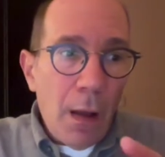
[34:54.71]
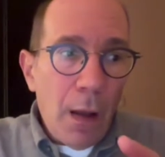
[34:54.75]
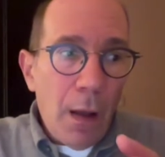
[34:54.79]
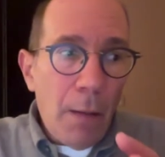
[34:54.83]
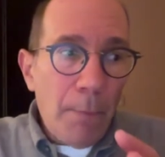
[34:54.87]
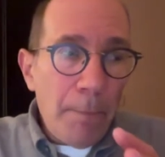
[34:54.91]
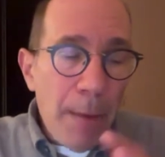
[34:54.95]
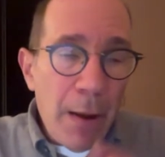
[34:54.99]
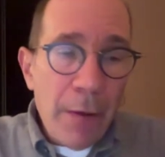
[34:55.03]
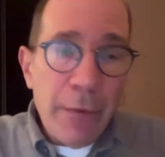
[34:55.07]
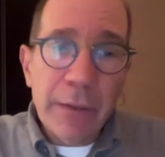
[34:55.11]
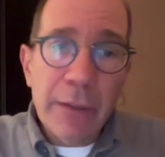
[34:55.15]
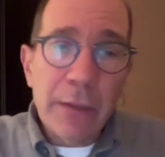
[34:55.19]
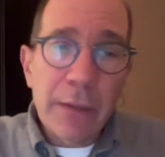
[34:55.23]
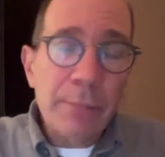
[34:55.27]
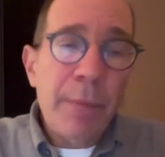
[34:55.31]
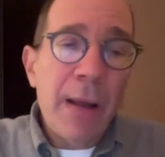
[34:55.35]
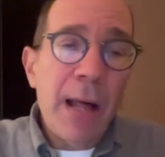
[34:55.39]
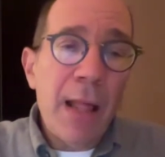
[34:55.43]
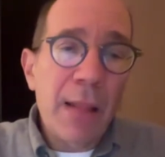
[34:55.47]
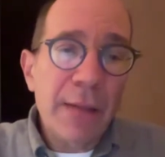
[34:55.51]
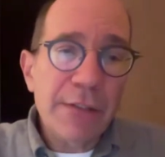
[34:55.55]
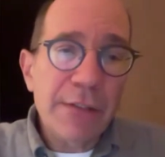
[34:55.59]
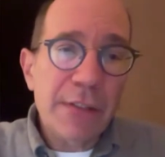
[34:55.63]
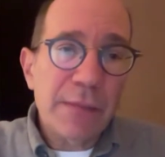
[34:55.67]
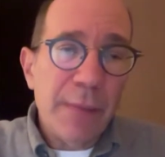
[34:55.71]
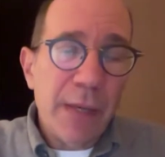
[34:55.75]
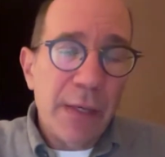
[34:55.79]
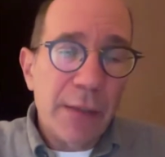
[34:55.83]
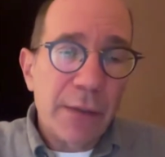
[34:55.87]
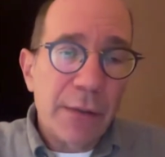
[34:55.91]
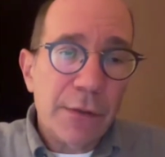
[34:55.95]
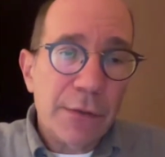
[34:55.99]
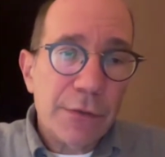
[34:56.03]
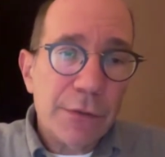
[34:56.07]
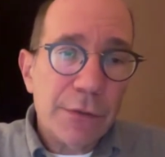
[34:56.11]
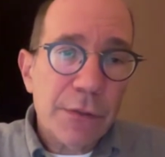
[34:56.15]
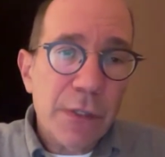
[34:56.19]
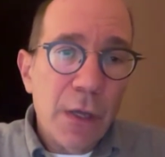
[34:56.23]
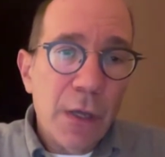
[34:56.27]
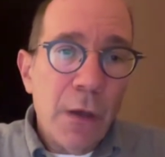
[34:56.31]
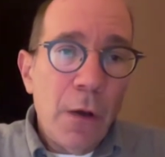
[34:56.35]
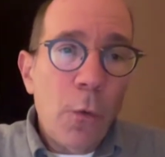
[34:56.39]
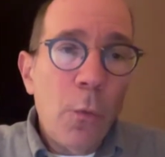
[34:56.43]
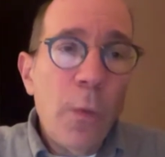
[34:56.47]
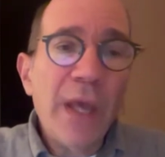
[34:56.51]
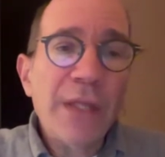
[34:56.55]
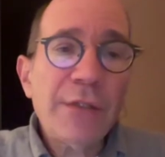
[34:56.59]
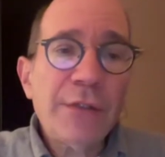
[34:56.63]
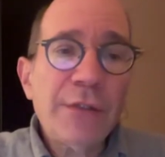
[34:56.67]
American policymakers
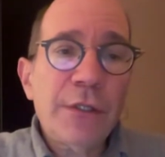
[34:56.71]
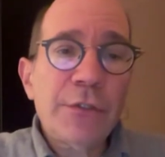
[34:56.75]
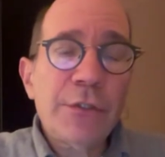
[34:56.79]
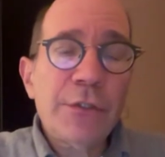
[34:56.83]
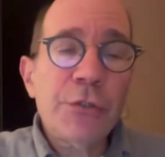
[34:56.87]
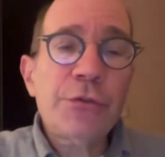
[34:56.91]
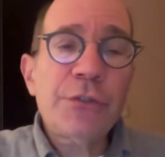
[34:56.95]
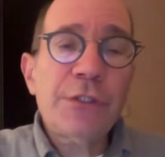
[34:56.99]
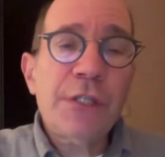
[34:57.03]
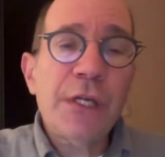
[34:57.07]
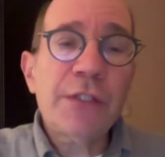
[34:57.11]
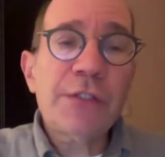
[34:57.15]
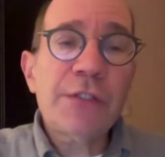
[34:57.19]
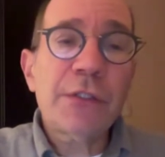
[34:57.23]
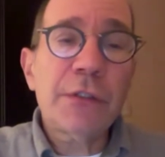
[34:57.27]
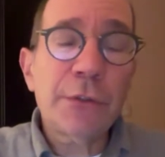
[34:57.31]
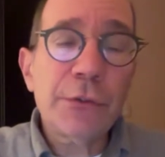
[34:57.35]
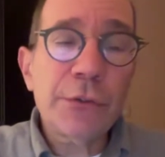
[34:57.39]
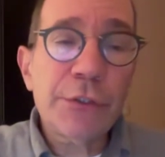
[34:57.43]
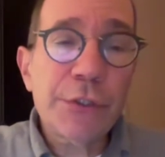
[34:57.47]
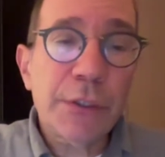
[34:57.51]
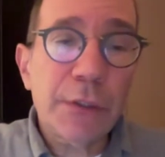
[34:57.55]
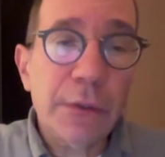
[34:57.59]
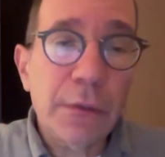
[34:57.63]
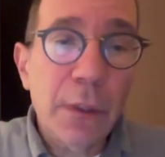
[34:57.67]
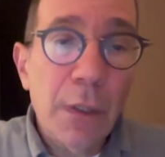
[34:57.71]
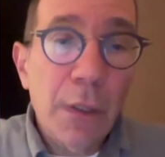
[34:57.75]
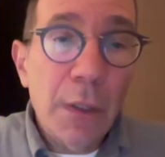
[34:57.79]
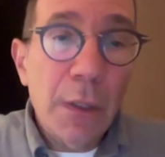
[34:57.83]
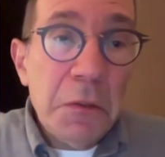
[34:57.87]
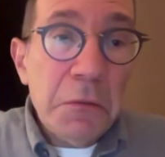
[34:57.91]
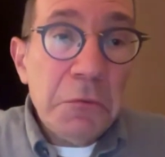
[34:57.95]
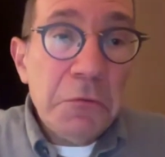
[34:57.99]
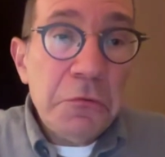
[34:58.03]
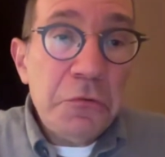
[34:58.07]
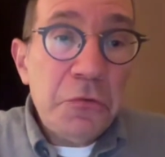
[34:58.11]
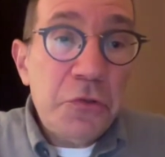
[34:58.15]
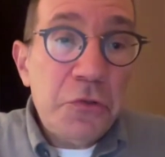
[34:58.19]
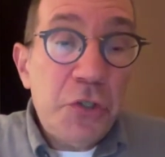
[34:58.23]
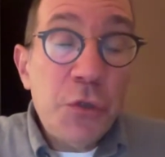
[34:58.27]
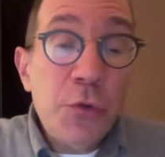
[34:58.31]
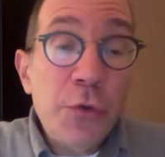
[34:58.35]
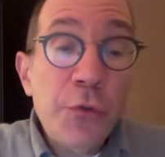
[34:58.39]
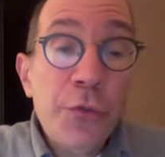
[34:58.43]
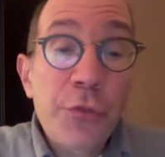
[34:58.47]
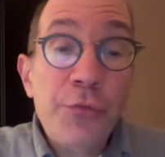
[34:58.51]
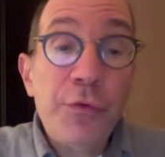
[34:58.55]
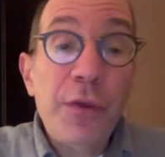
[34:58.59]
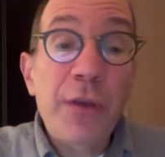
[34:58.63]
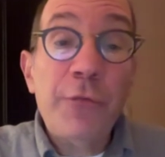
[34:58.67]
went to two-state solution
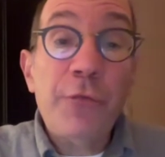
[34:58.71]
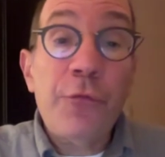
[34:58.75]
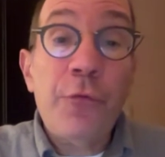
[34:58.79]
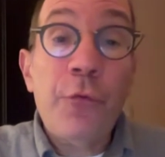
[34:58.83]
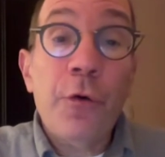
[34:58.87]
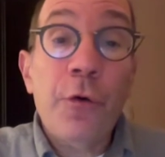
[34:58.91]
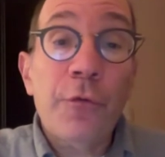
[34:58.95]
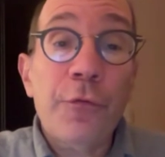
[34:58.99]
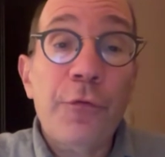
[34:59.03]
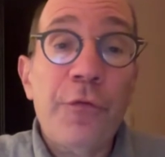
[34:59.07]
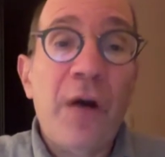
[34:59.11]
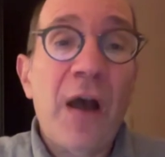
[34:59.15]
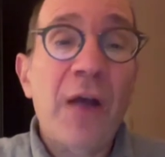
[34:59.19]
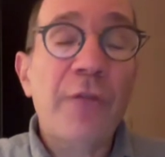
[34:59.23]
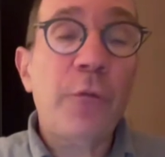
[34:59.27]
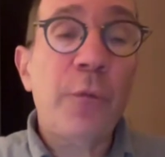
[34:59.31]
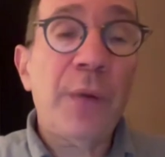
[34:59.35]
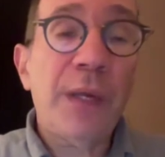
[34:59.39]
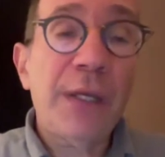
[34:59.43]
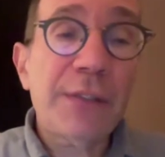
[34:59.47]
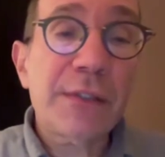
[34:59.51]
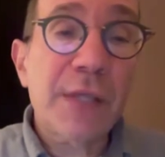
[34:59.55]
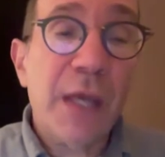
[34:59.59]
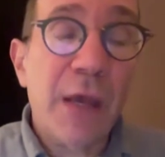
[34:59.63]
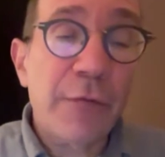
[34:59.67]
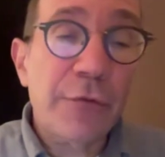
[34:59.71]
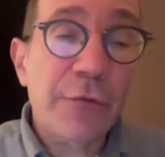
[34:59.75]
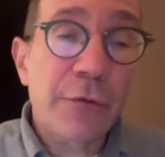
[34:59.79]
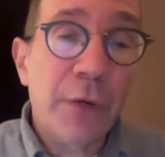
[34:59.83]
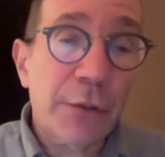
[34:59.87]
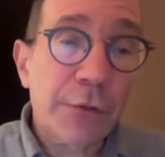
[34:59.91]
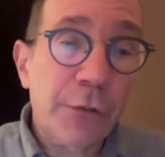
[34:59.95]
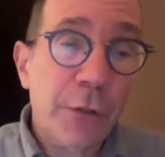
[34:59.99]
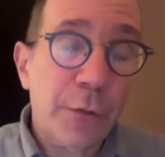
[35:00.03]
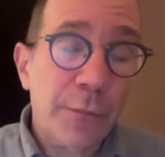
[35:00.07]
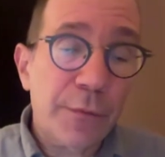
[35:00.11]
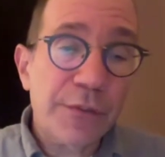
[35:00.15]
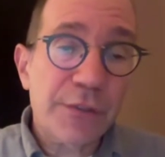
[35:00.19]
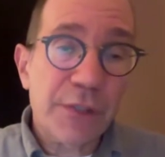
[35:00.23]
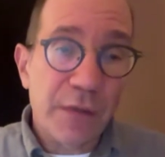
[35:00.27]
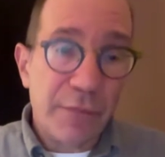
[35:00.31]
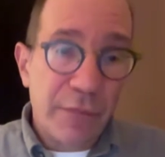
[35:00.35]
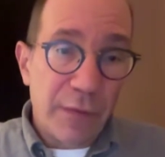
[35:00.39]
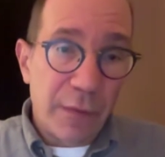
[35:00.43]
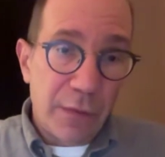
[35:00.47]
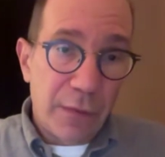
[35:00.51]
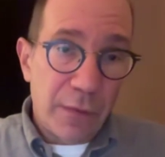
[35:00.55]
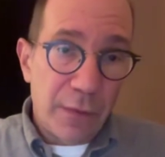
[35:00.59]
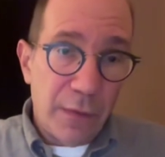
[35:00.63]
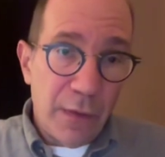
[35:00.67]
2, 3, 4, 5 weeks after October
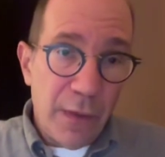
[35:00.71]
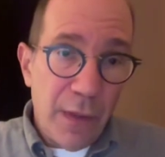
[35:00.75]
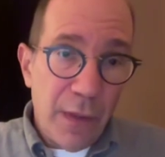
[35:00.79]
7th.